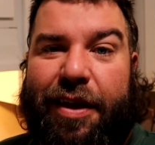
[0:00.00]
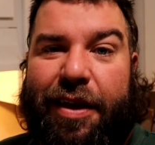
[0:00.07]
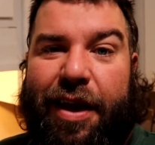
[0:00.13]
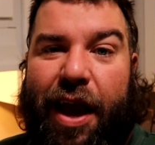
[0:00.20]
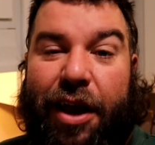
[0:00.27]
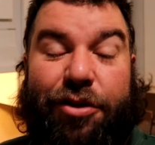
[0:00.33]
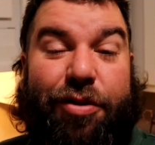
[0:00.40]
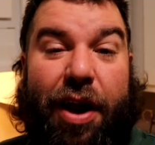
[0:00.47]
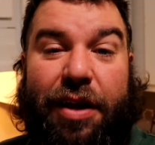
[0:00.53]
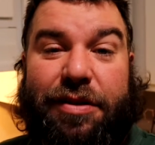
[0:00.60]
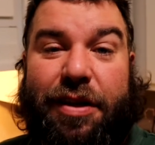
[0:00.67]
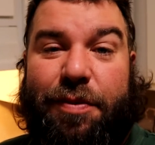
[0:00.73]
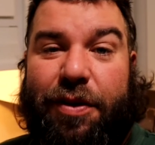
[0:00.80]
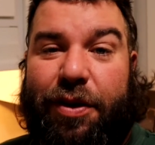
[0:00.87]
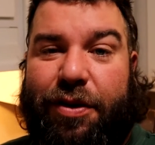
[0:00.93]
I dried
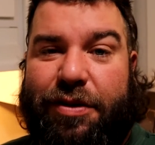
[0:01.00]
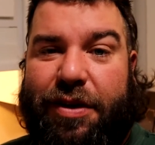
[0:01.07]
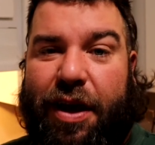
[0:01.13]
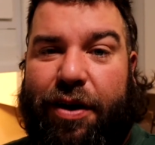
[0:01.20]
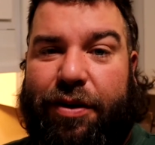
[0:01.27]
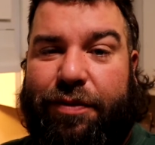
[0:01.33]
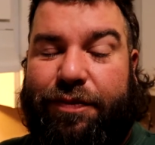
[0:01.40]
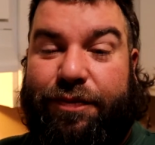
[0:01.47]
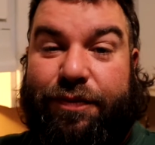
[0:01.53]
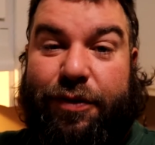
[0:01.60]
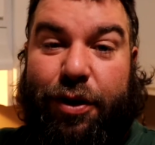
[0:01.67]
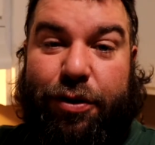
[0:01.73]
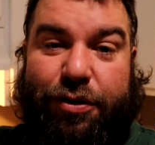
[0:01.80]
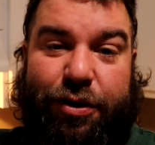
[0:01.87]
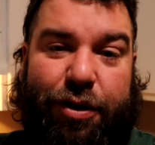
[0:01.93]
some of those out.
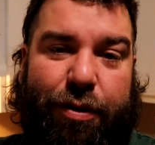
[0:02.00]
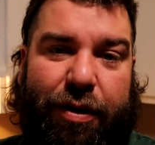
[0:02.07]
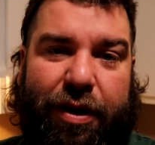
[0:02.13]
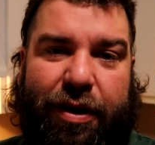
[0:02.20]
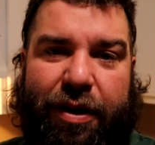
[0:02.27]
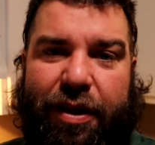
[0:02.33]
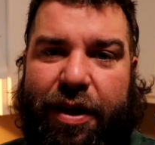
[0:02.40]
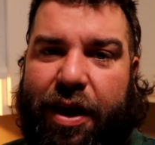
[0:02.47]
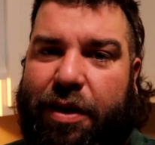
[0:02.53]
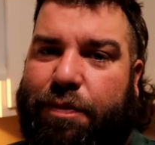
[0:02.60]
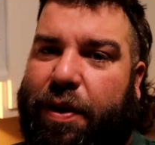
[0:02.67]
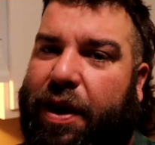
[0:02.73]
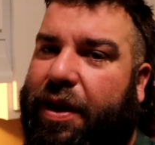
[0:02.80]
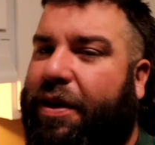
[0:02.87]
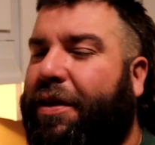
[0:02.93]
Those are going into the egg
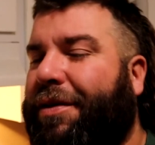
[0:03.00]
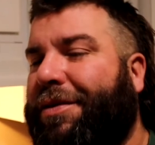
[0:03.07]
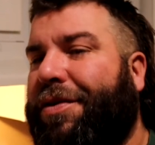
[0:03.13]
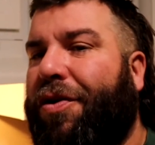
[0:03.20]
bake.